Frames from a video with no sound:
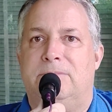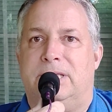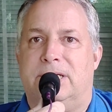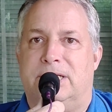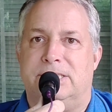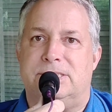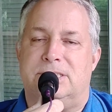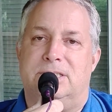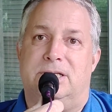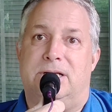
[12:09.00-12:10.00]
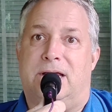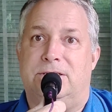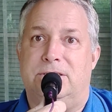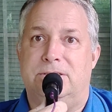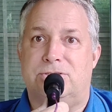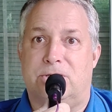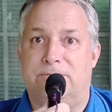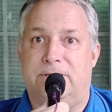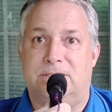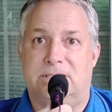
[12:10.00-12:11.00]
because they're not
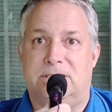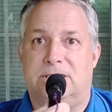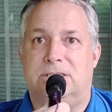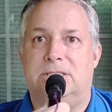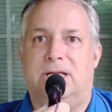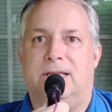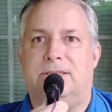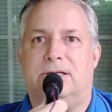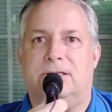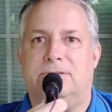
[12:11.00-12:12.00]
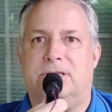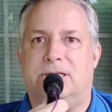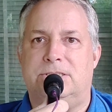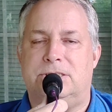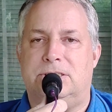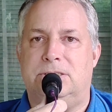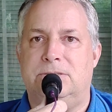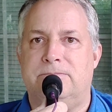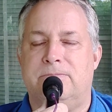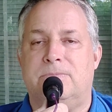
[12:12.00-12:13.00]
serving dinner at their location
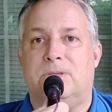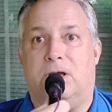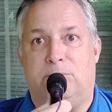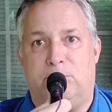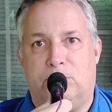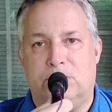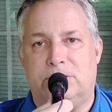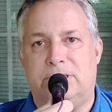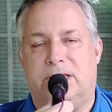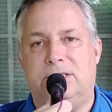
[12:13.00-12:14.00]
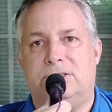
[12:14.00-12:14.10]
on Memorial Day.